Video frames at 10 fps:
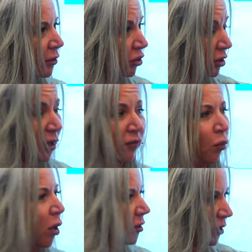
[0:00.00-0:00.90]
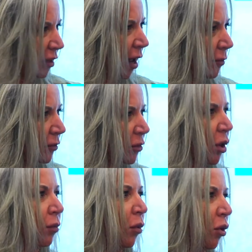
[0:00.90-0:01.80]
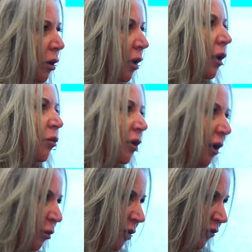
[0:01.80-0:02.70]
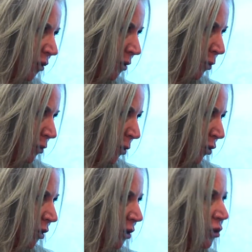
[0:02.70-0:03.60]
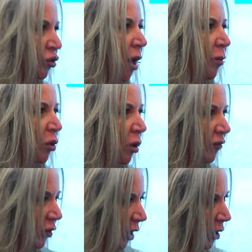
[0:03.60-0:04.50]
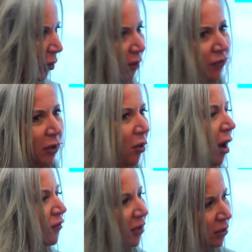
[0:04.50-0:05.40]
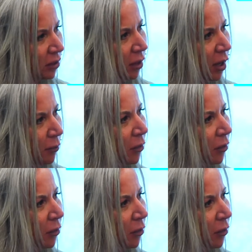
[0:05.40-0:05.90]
just have one stop. No more, you gotta wait for the printer to drop it off, or you gotta wait for the graphics to come.